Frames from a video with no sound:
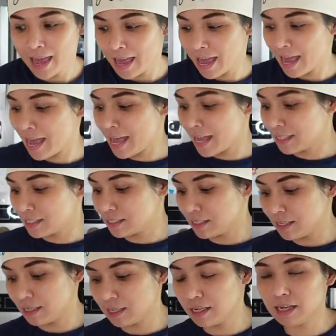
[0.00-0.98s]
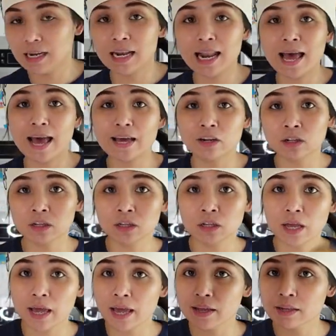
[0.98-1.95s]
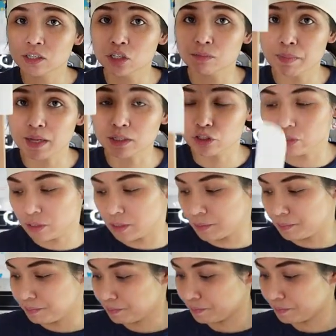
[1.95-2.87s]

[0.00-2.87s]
and ladle and spatula.